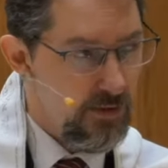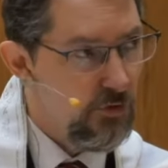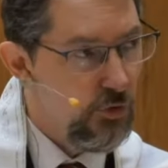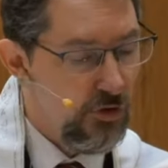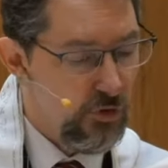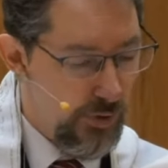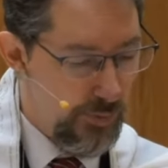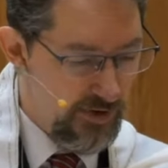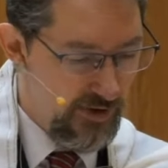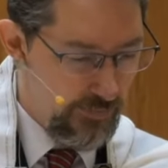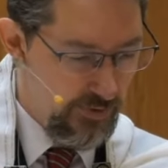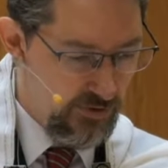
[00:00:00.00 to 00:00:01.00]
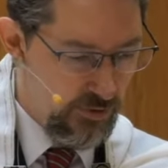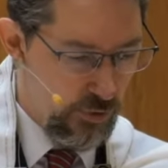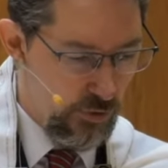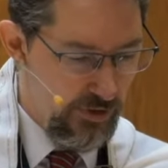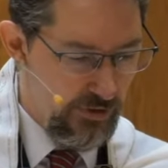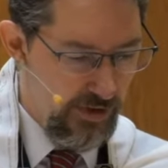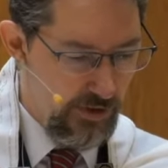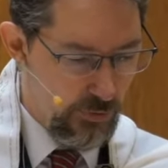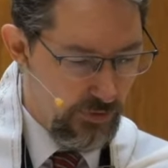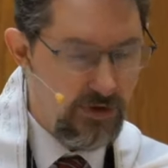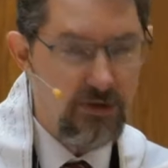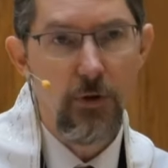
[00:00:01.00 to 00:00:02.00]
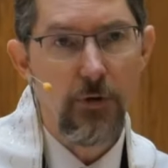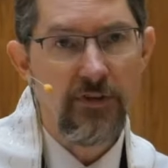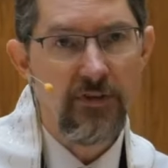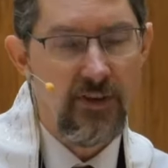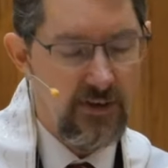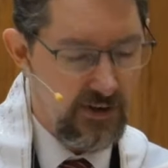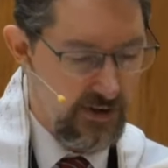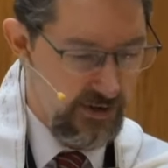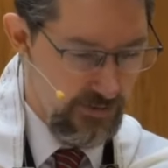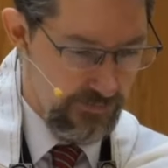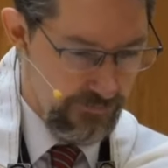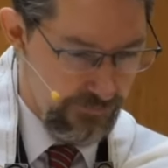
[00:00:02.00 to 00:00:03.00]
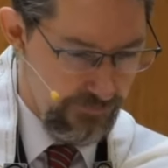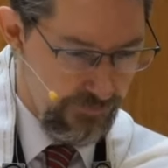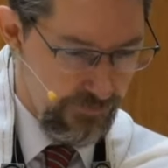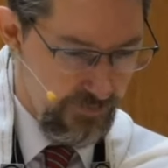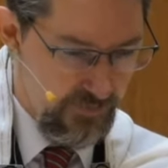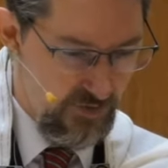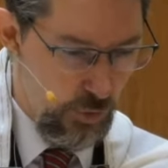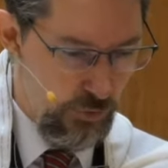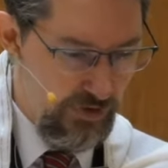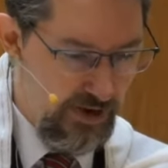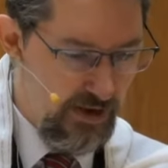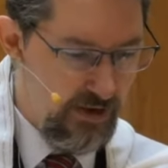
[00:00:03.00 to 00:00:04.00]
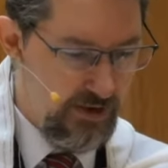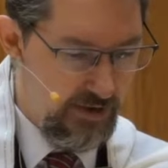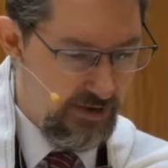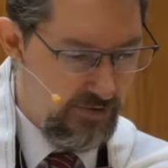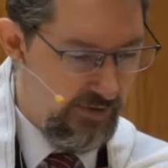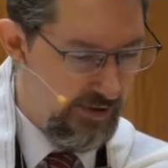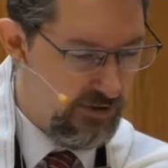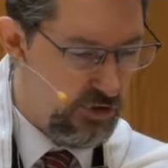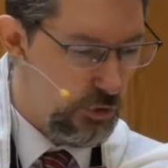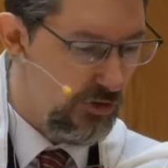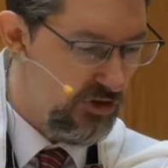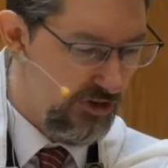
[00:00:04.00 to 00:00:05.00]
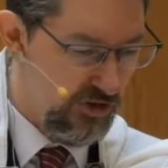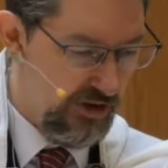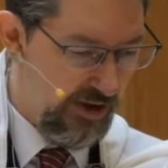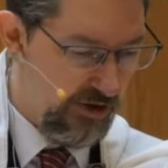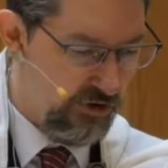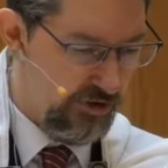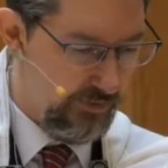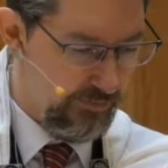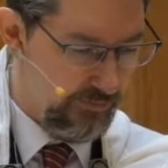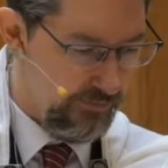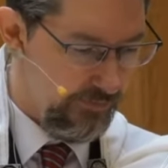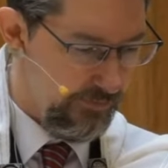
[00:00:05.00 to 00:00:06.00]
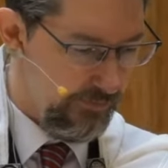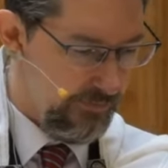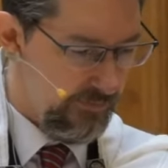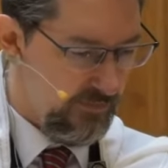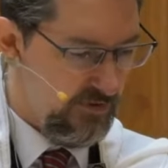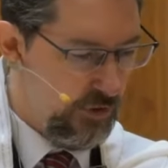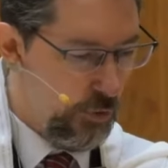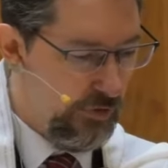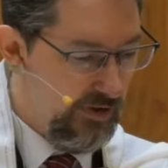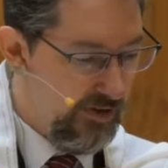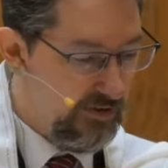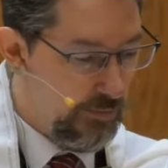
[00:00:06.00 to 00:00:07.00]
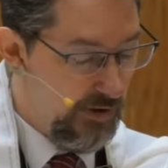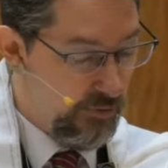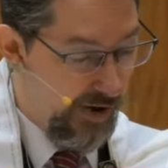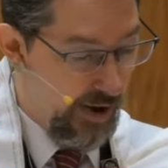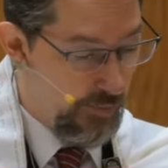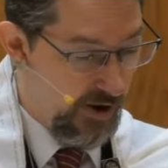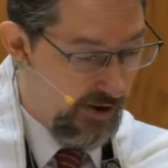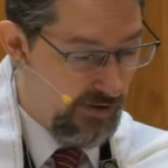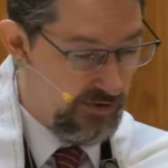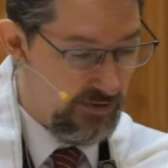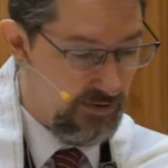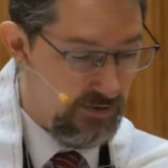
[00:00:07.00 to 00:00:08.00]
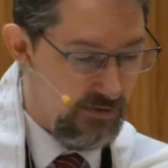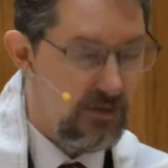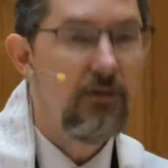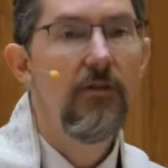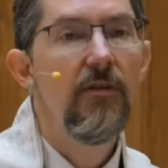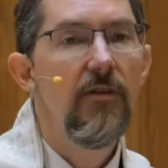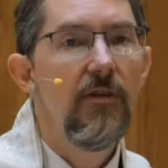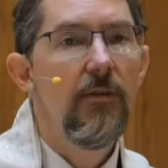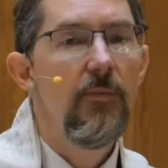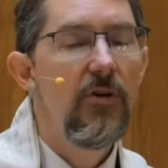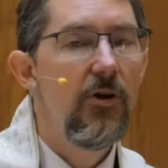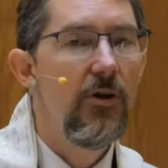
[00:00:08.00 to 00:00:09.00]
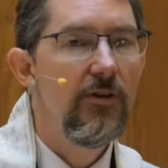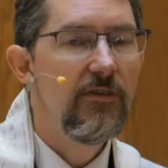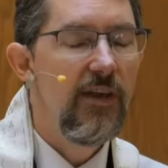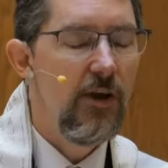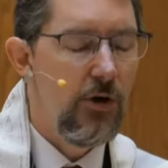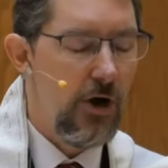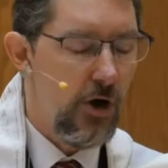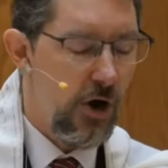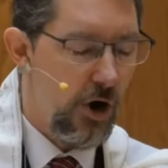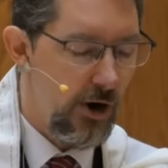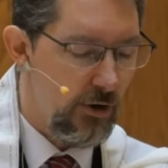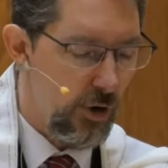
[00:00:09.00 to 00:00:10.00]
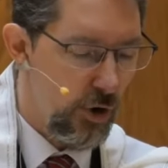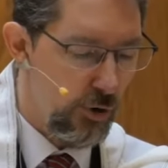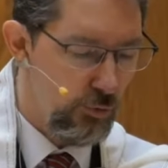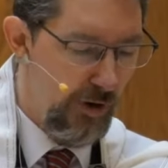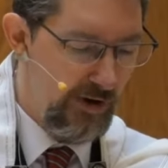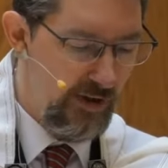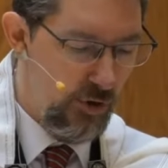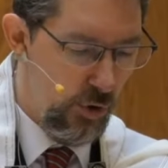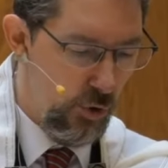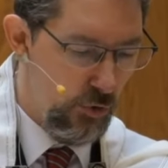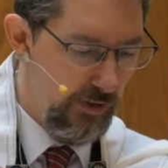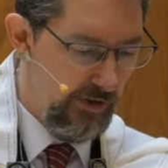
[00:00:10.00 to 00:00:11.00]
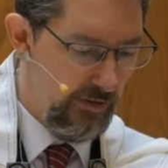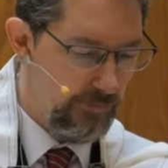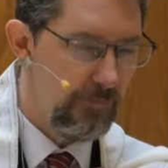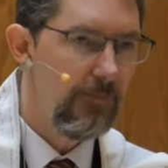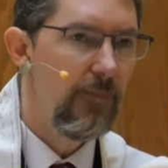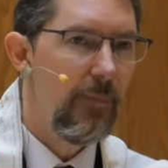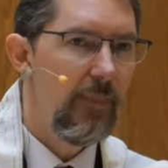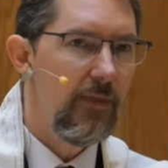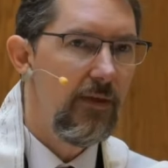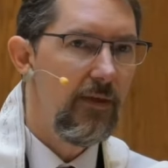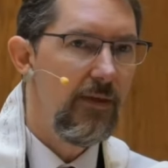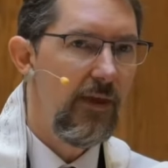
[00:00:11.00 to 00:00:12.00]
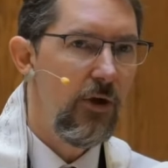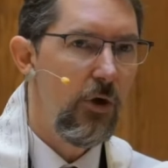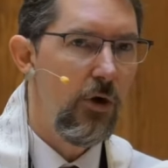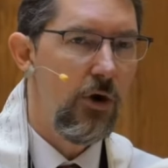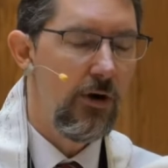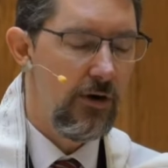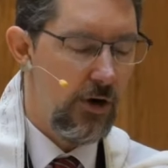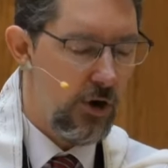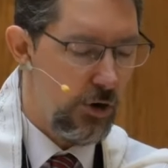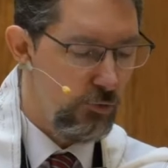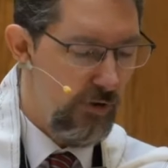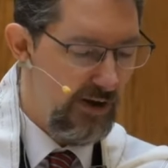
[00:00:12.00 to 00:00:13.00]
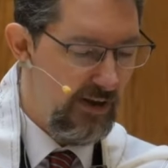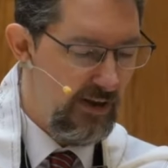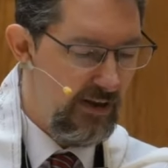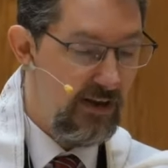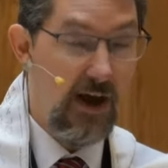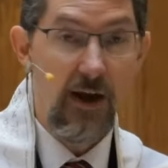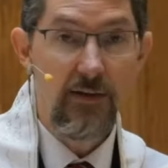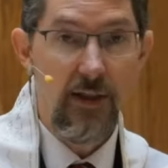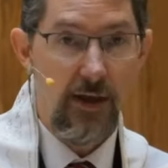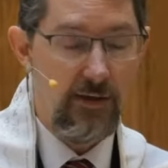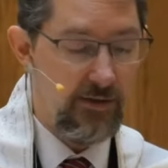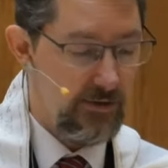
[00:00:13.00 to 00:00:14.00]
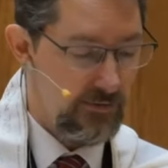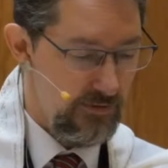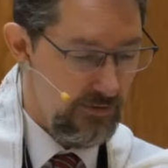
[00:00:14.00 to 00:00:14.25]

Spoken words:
Jewish women have been told that they don't need to go to synagogue, don't need an advanced Jewish education, don't need to be rabbis, because they are already holy. They are already godlike